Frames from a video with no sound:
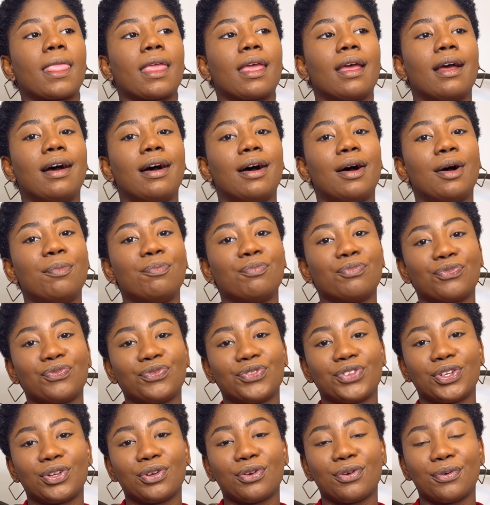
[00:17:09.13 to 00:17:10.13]
um
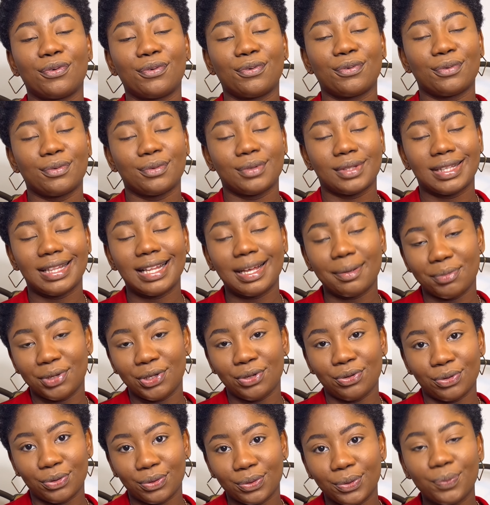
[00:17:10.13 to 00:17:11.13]
let me
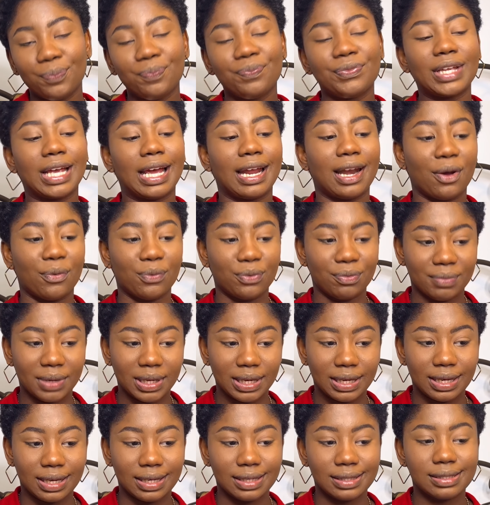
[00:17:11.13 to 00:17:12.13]
know and I will
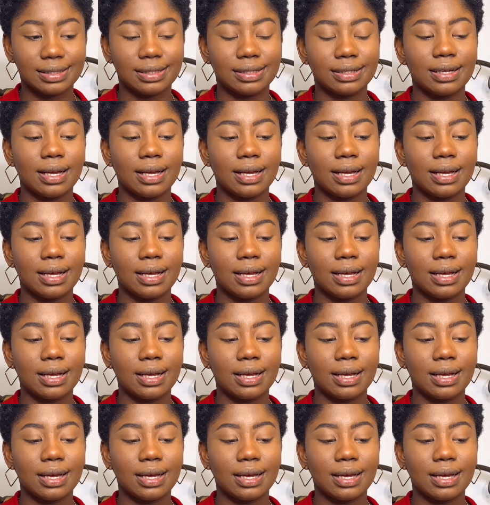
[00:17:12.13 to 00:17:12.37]
make it.